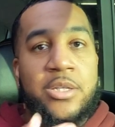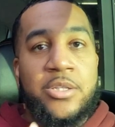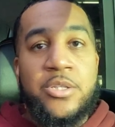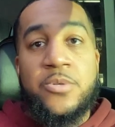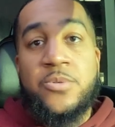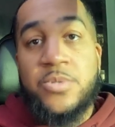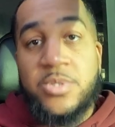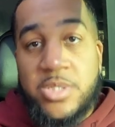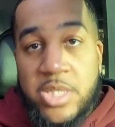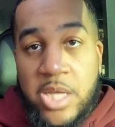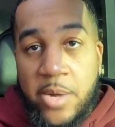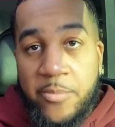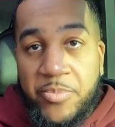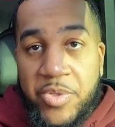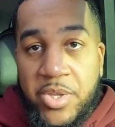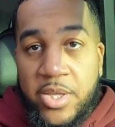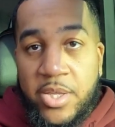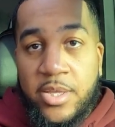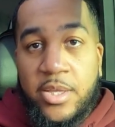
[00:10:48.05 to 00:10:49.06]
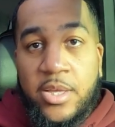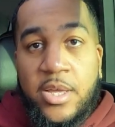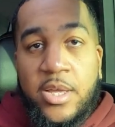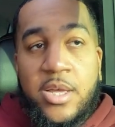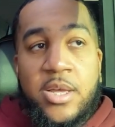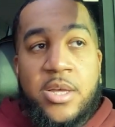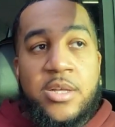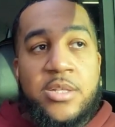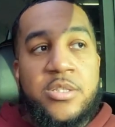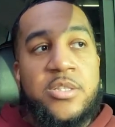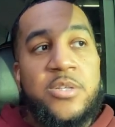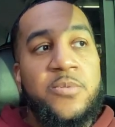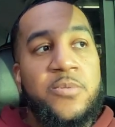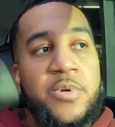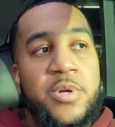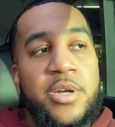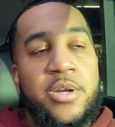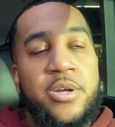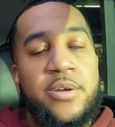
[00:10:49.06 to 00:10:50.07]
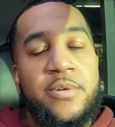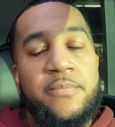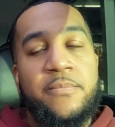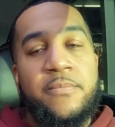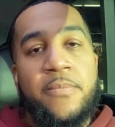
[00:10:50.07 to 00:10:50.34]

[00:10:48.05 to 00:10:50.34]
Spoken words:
Do something to where